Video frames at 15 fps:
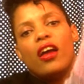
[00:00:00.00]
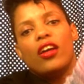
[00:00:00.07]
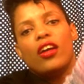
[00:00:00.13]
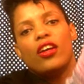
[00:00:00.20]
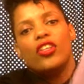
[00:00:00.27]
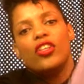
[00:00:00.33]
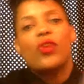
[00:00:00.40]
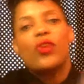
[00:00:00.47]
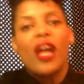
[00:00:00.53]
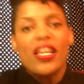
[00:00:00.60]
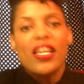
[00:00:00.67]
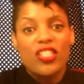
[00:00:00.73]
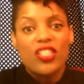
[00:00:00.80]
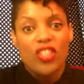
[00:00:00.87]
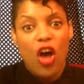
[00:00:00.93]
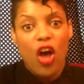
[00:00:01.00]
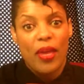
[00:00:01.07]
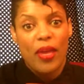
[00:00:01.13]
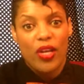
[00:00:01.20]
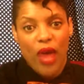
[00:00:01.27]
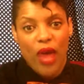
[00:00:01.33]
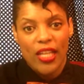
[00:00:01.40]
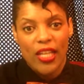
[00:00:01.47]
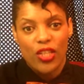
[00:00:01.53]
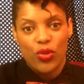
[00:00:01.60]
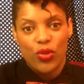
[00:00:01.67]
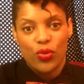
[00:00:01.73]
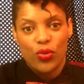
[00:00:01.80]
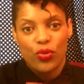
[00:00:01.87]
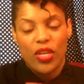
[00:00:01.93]
you guys saw my
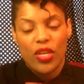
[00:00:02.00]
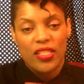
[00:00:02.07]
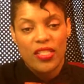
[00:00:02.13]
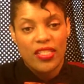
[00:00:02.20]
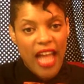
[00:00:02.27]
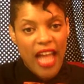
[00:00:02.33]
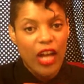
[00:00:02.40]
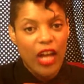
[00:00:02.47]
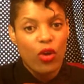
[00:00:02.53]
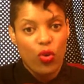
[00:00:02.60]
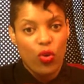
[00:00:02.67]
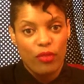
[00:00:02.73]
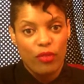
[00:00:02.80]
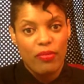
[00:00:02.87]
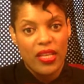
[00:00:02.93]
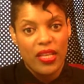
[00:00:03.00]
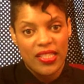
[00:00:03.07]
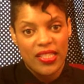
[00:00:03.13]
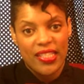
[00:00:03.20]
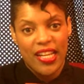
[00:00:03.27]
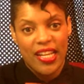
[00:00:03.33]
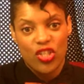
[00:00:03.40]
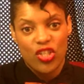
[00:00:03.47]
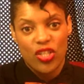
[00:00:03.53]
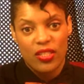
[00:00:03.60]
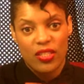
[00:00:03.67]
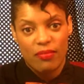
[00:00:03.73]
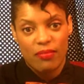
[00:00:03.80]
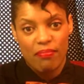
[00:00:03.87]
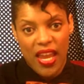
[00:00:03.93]
gratitude staghorn mitts that I
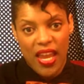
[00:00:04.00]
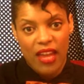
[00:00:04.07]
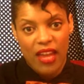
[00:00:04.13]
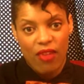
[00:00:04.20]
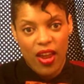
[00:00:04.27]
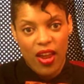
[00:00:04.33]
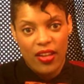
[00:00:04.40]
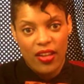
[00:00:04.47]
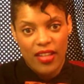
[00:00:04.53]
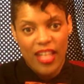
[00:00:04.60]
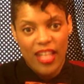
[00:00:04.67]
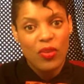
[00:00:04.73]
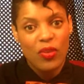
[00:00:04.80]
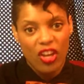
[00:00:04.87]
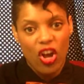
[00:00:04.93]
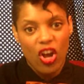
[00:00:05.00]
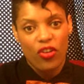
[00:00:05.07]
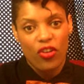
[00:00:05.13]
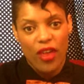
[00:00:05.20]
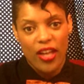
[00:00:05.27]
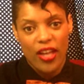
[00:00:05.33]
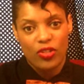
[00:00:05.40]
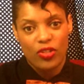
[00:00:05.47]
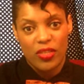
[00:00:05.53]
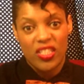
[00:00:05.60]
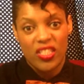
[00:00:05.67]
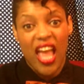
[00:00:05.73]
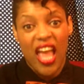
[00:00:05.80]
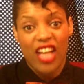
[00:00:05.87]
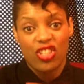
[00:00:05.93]
just made, right? That's why they're called gratitude mitts.
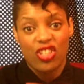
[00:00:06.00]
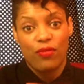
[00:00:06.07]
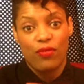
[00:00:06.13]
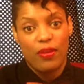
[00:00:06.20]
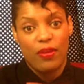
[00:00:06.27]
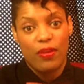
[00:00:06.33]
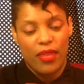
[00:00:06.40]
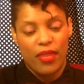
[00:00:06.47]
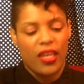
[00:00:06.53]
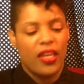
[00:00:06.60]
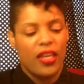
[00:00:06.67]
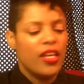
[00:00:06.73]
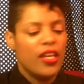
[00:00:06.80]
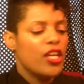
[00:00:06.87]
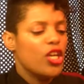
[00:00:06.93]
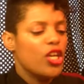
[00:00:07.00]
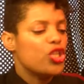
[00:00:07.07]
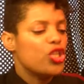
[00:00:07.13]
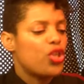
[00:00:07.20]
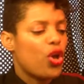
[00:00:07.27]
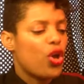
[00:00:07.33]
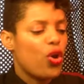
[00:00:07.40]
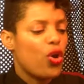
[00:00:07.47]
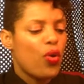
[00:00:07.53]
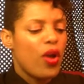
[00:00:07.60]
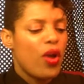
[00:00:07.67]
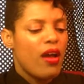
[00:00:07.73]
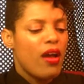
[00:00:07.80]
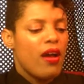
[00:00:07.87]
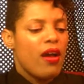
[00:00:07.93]
They actually fit me. So,
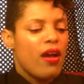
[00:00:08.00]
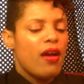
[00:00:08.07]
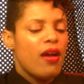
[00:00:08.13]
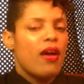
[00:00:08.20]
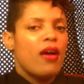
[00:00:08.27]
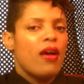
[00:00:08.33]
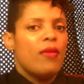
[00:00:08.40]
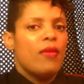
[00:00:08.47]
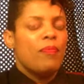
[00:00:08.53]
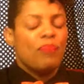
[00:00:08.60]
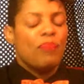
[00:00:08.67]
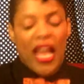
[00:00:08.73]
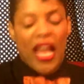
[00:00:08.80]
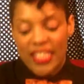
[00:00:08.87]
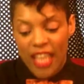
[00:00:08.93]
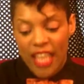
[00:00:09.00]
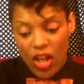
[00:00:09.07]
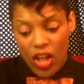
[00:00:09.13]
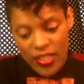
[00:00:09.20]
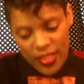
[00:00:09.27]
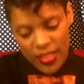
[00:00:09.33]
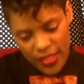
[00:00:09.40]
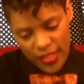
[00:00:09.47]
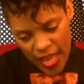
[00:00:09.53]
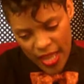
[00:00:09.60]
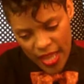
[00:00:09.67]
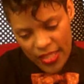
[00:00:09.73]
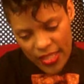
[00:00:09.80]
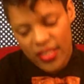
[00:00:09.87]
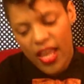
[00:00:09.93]
I say all this to
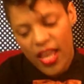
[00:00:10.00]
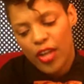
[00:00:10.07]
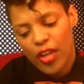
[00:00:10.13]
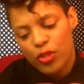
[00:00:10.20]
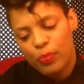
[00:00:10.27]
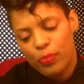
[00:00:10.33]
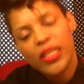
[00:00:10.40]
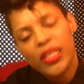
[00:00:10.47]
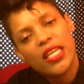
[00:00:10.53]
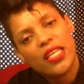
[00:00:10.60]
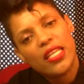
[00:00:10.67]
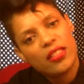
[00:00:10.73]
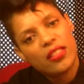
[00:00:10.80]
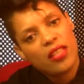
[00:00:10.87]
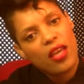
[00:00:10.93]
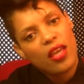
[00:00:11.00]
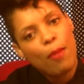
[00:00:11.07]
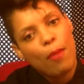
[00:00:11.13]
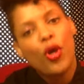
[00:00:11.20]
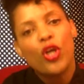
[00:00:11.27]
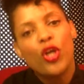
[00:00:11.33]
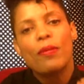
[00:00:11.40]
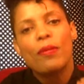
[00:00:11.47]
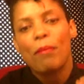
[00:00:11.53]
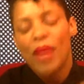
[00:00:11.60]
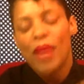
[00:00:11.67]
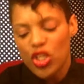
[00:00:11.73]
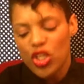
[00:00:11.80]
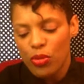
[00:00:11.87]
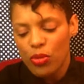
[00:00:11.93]
say, designers, please put
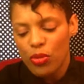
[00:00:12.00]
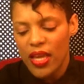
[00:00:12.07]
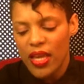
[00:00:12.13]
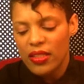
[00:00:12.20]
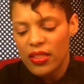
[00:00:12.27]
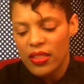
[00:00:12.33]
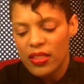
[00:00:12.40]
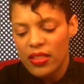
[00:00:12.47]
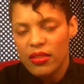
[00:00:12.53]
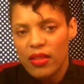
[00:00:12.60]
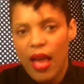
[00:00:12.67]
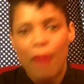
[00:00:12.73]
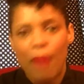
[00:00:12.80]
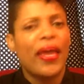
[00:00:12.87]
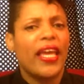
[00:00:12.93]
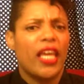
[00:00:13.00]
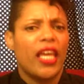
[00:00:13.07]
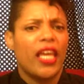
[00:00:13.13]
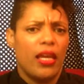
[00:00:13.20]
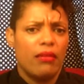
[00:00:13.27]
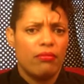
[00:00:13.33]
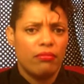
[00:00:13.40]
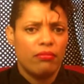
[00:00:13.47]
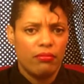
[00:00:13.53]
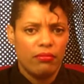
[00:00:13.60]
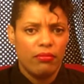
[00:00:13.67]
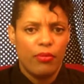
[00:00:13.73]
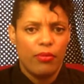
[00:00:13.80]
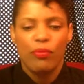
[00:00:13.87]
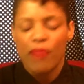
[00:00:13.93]
measurements, I'm begging,
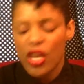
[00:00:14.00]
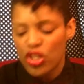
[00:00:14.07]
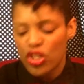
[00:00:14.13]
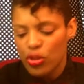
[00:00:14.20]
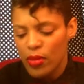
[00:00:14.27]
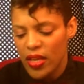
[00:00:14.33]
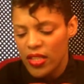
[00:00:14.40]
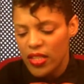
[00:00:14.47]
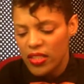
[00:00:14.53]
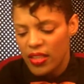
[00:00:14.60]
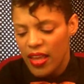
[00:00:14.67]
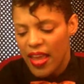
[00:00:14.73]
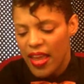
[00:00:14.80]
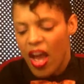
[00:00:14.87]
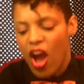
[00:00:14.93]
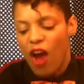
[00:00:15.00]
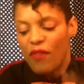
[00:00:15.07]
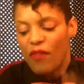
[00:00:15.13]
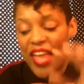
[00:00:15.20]
put measurements of the